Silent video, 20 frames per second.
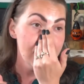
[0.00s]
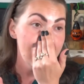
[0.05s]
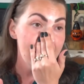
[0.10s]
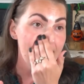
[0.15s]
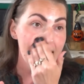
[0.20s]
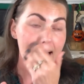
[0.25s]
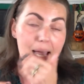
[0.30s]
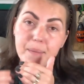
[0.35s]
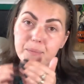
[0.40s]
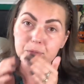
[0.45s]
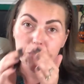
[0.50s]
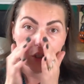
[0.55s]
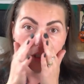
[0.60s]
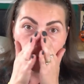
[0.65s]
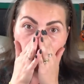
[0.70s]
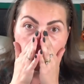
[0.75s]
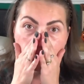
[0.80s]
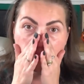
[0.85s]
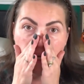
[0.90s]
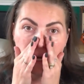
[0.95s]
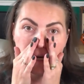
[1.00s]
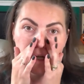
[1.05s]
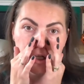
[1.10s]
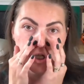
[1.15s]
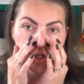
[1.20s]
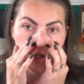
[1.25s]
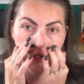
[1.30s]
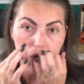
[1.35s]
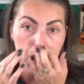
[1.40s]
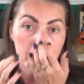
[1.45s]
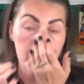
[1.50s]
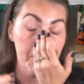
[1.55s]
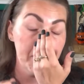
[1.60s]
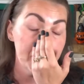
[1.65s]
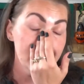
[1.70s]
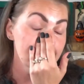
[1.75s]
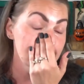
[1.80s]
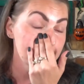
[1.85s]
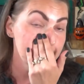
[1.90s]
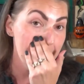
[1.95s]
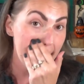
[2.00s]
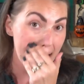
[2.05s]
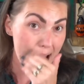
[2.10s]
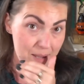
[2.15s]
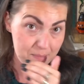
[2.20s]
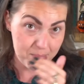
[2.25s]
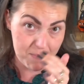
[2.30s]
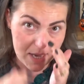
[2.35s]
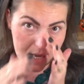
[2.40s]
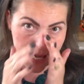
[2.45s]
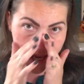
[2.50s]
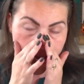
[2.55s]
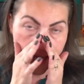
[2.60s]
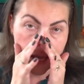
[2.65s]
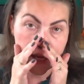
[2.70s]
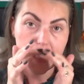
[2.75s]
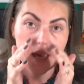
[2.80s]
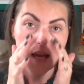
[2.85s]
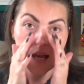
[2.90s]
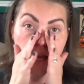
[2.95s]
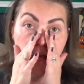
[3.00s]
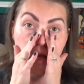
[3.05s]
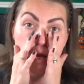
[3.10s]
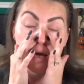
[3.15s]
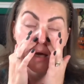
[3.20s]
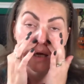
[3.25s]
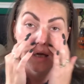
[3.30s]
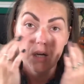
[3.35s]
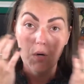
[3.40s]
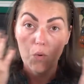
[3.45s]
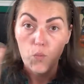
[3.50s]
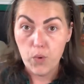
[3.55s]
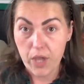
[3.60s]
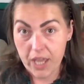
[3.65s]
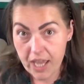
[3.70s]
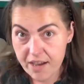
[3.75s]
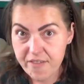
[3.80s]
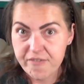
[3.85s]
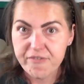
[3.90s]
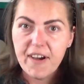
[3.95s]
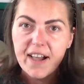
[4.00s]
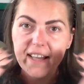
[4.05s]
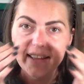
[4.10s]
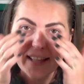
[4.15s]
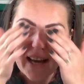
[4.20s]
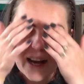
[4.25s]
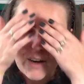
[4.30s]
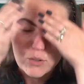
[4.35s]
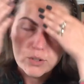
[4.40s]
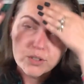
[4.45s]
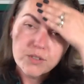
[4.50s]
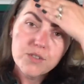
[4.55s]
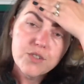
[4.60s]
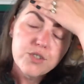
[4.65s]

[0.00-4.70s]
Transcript: I am not entirely sure, but maybe we can find out.